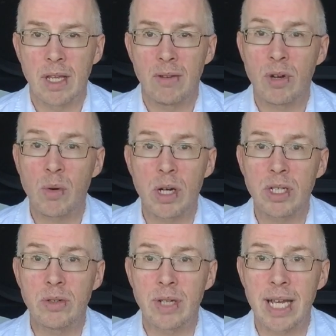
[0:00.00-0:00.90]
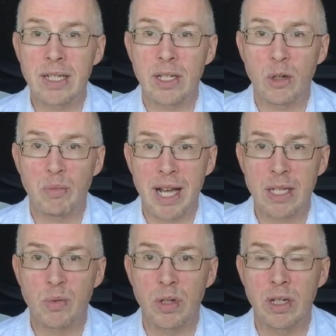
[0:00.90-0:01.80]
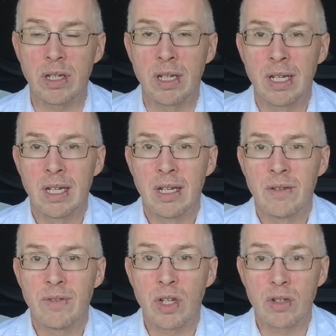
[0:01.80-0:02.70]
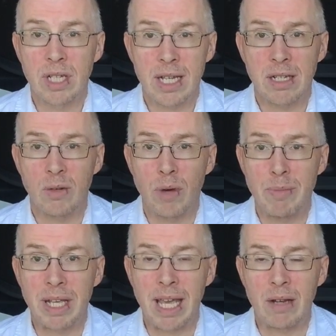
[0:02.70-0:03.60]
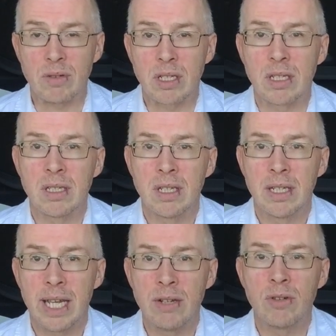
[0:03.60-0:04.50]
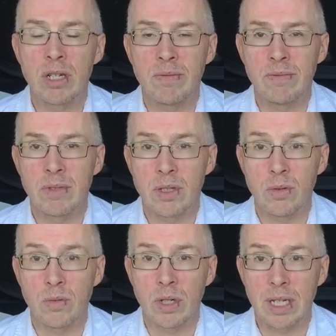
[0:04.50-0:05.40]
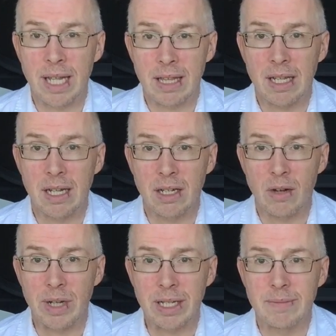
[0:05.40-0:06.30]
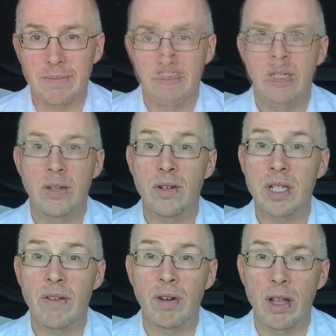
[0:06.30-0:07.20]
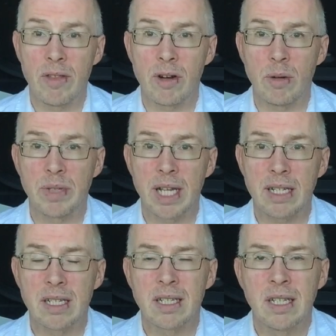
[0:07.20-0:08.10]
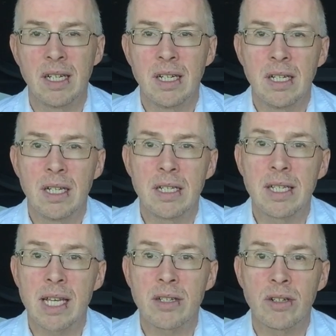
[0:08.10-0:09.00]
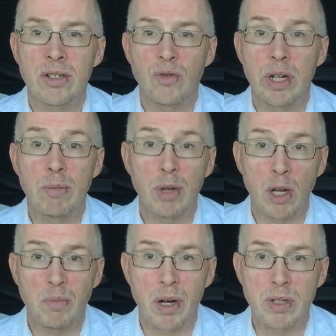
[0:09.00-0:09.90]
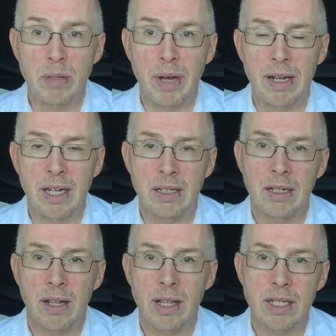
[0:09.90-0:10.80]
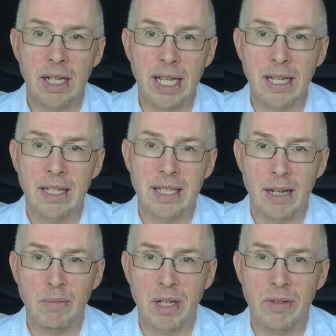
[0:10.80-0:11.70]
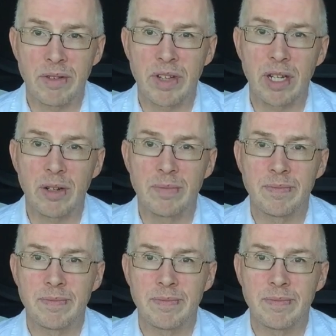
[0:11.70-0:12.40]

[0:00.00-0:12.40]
It requires you to enter your password for your Tesla web account in order to get the car going. There are several other updates, and Tesla has written a blog post about it, and there's a link down below the video.